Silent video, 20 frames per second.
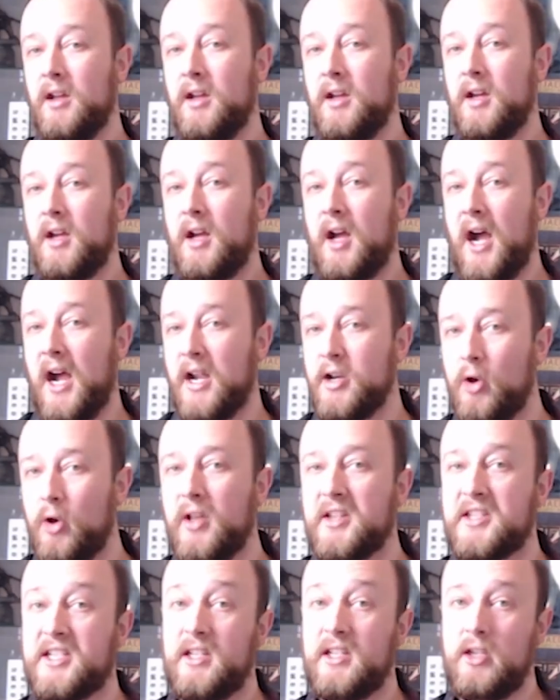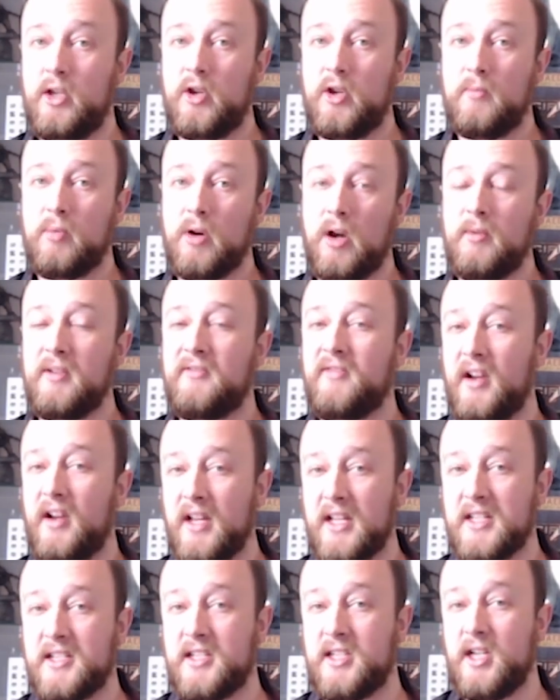I know that you can probably find that
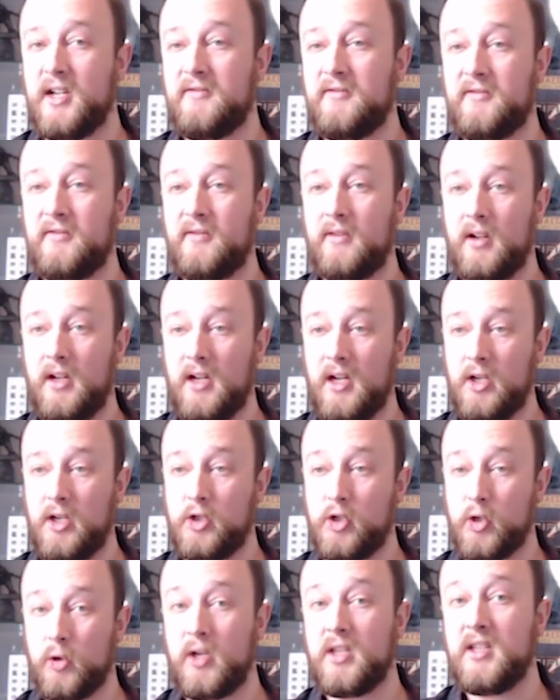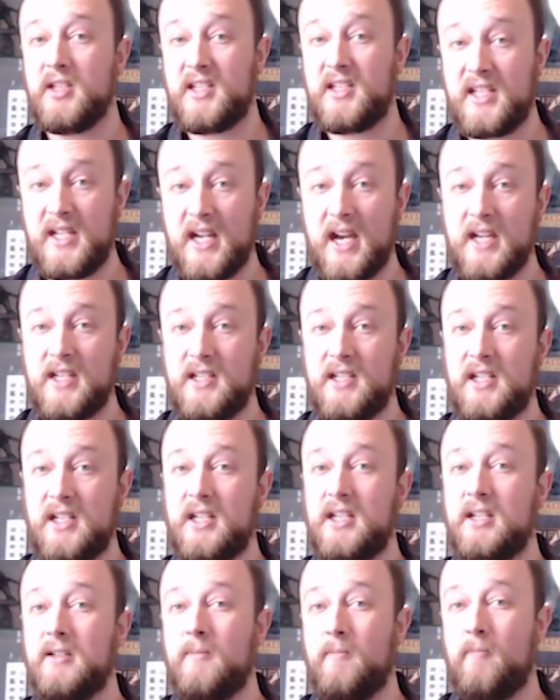stuff during the
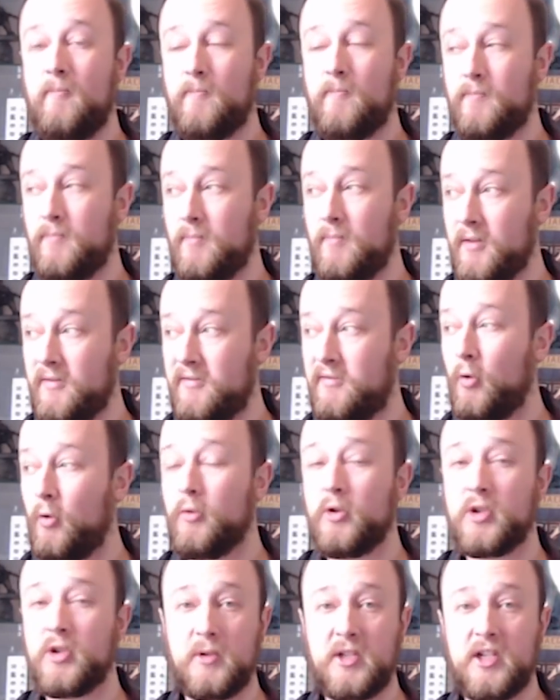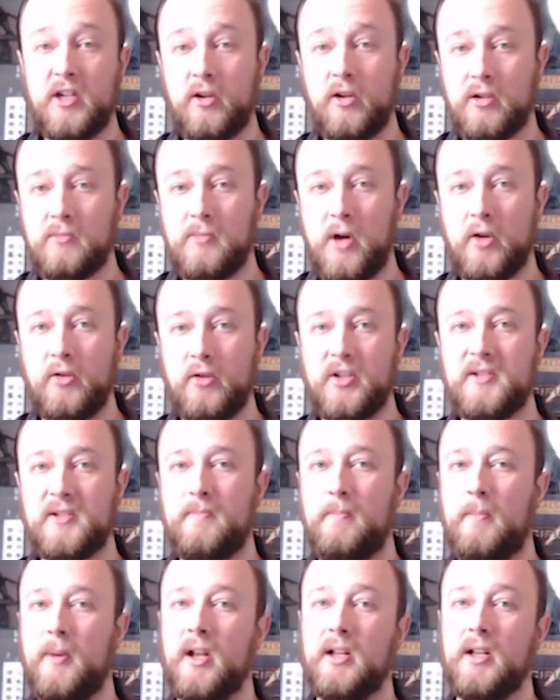CID for those particular models,
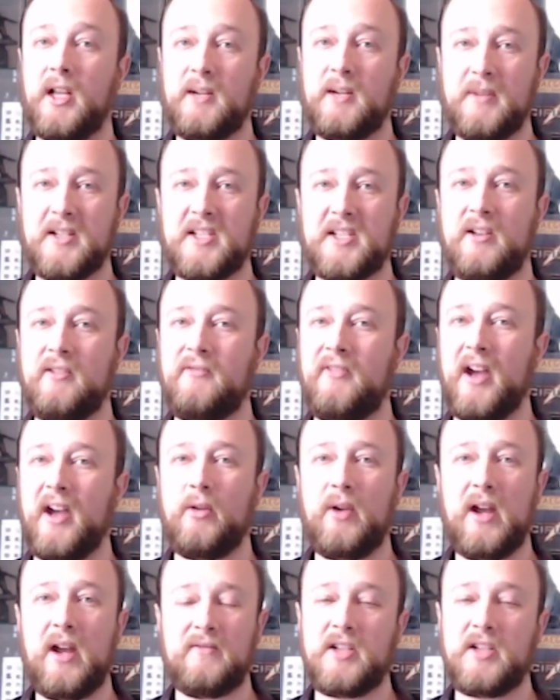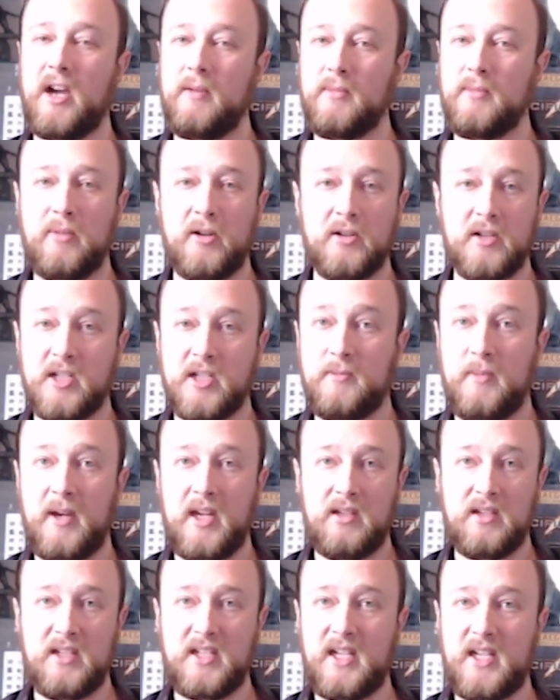but like myself, I don't have time to participate in
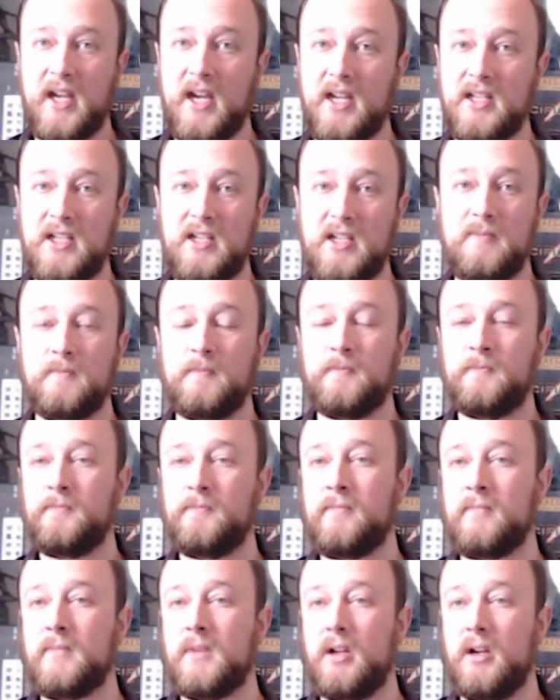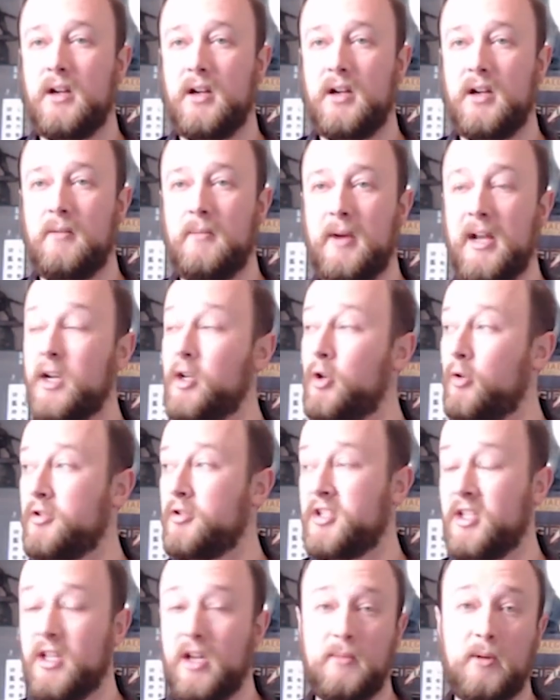the CID, and I know there's a
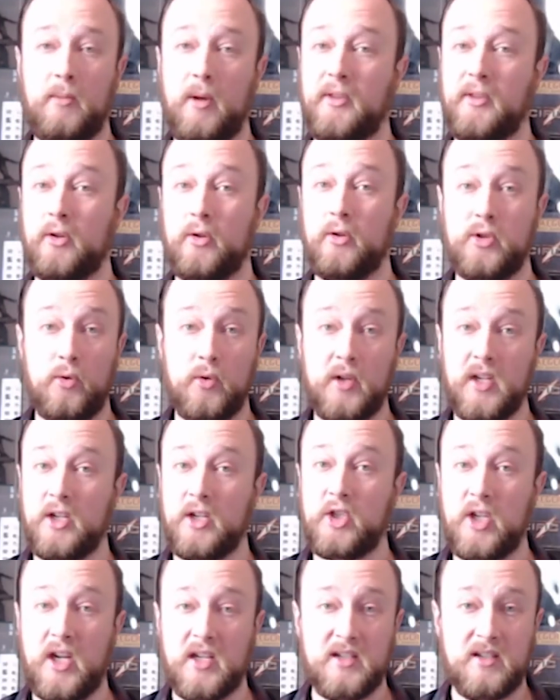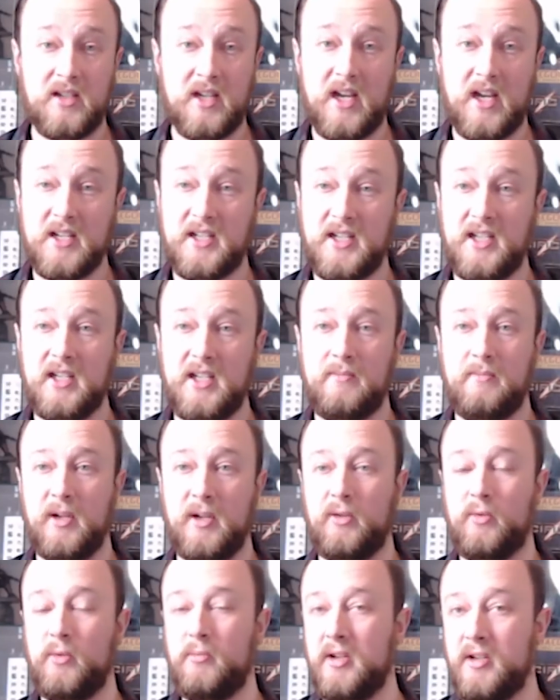lot of people out there who don't get a chance to kind of see it, but it
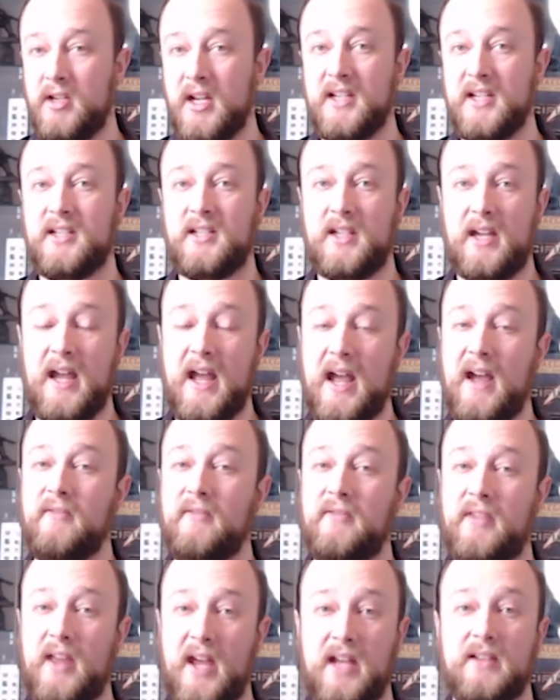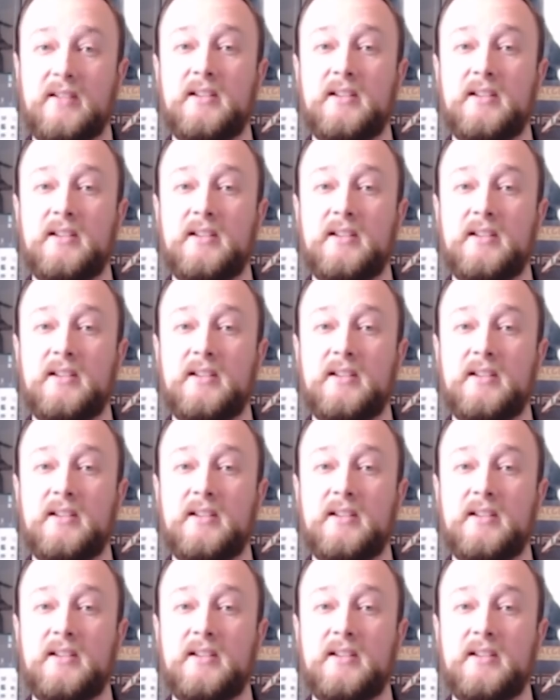would be nice to have that